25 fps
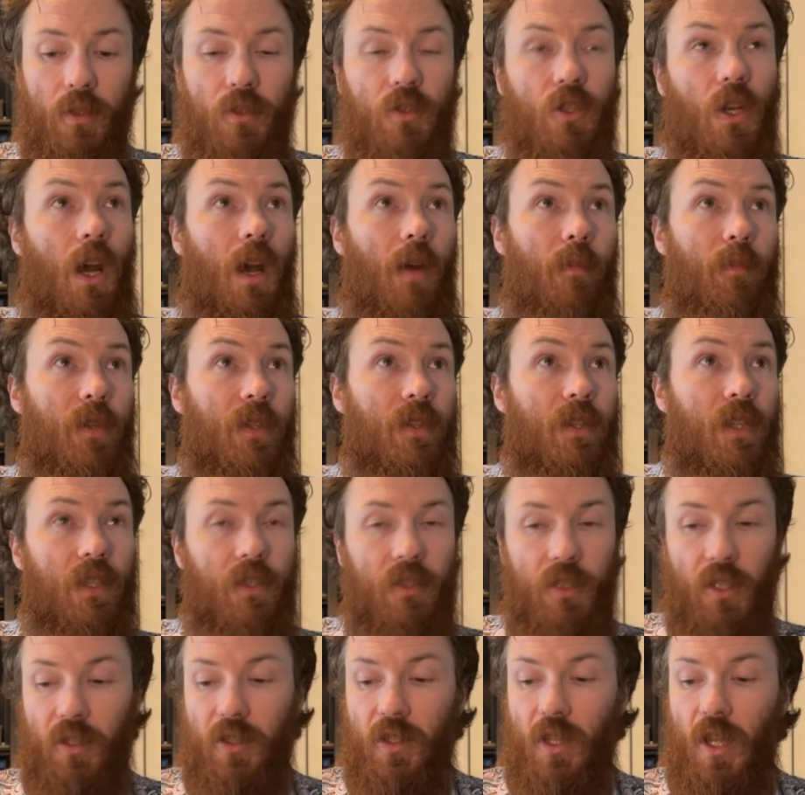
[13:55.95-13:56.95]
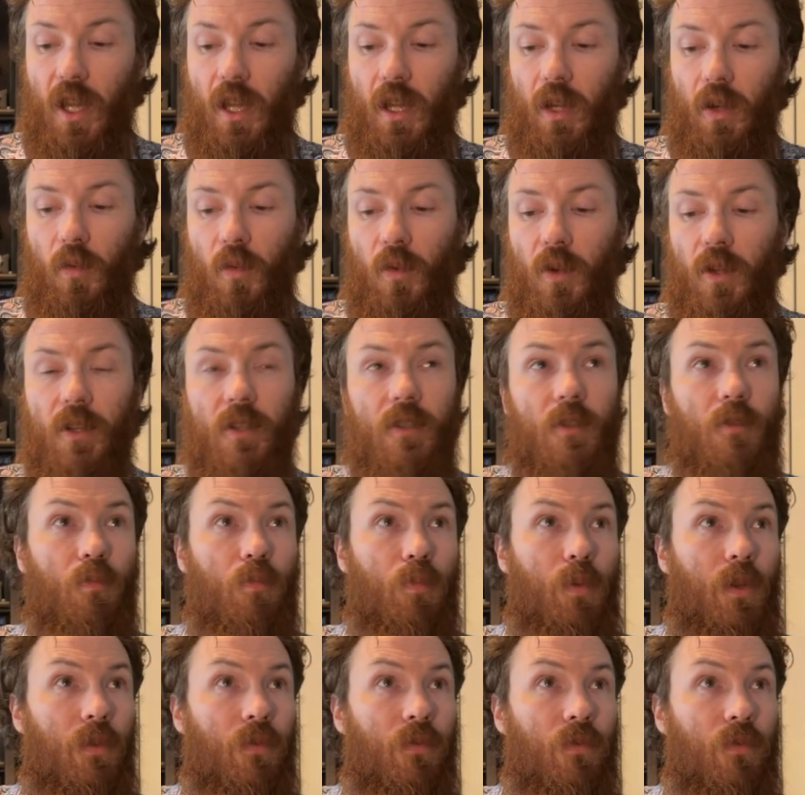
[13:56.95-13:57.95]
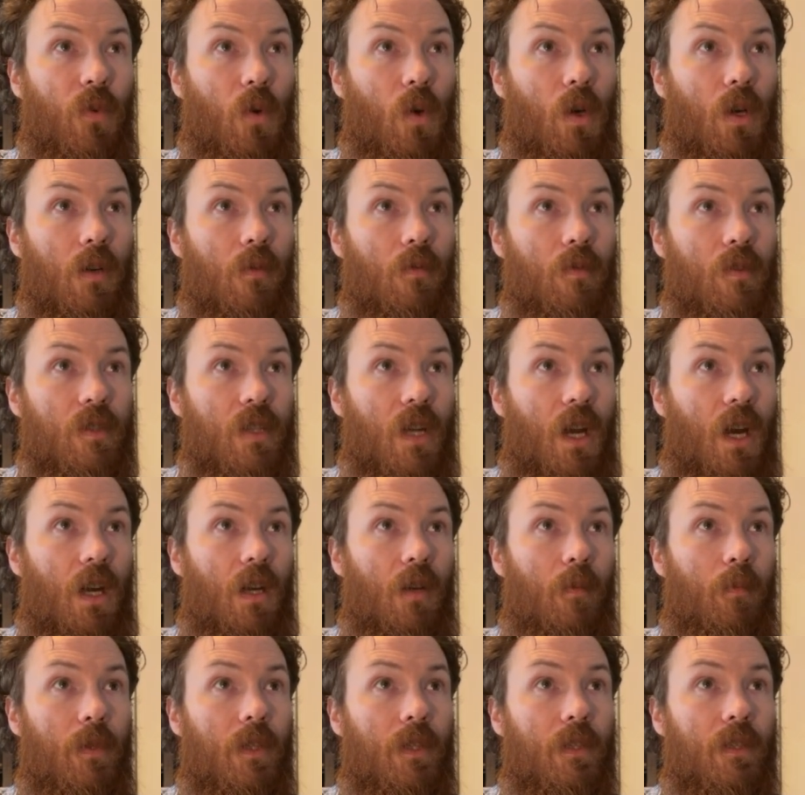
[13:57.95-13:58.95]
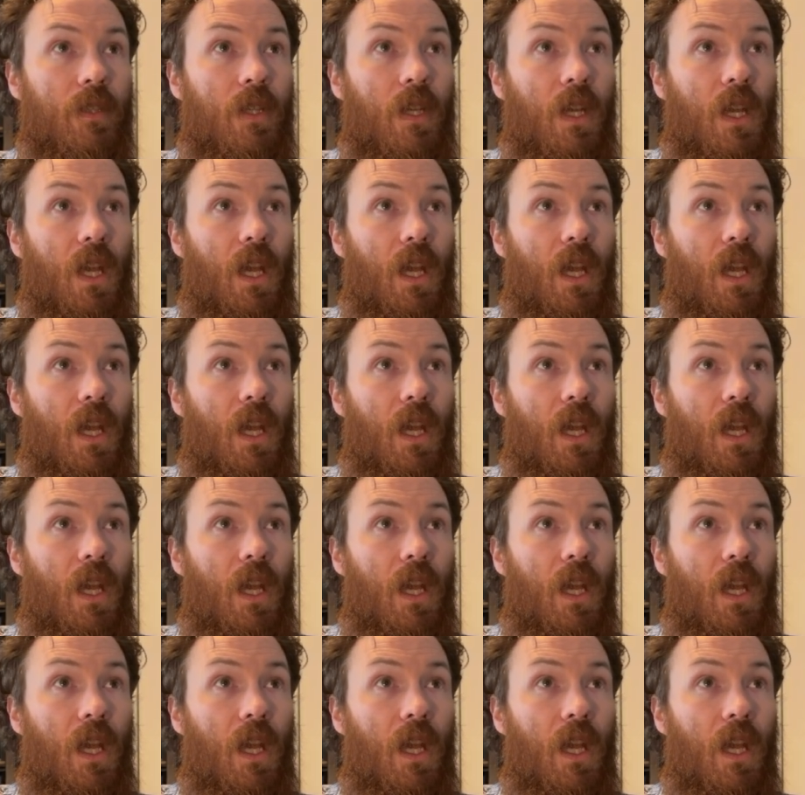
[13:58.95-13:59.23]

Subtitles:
a job that they just kind of worked before retirement.